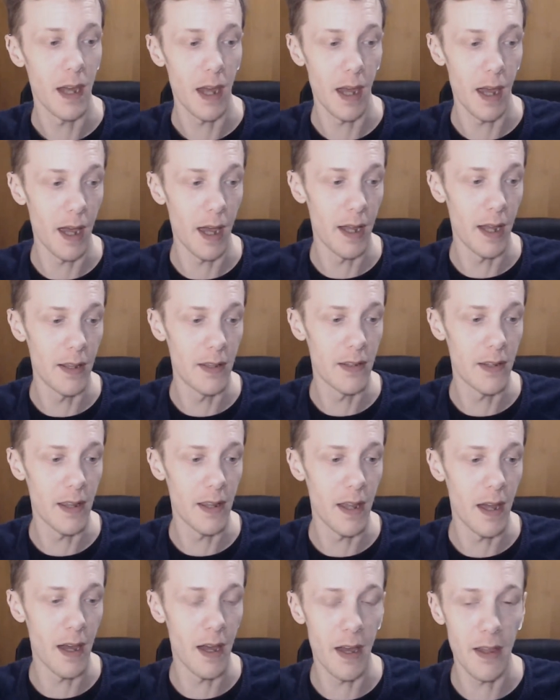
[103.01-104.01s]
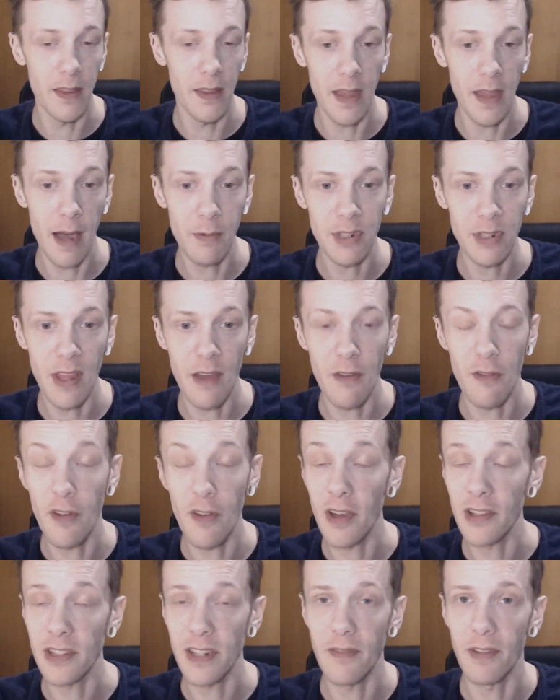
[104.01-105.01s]
And uh, that was their
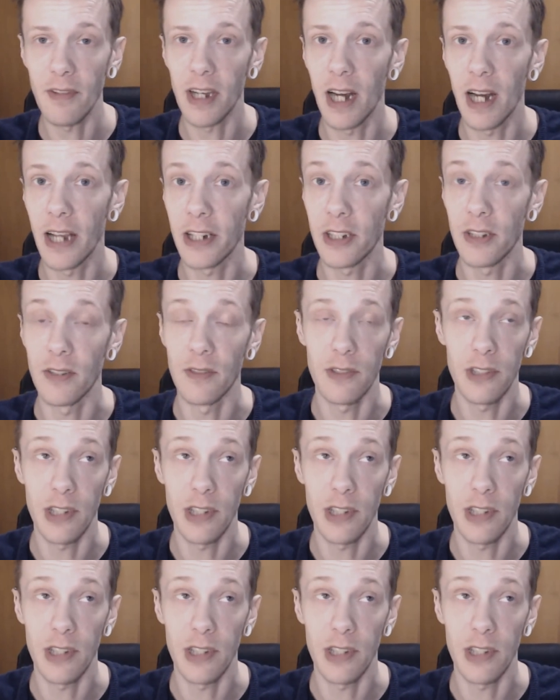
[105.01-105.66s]
first ever collection,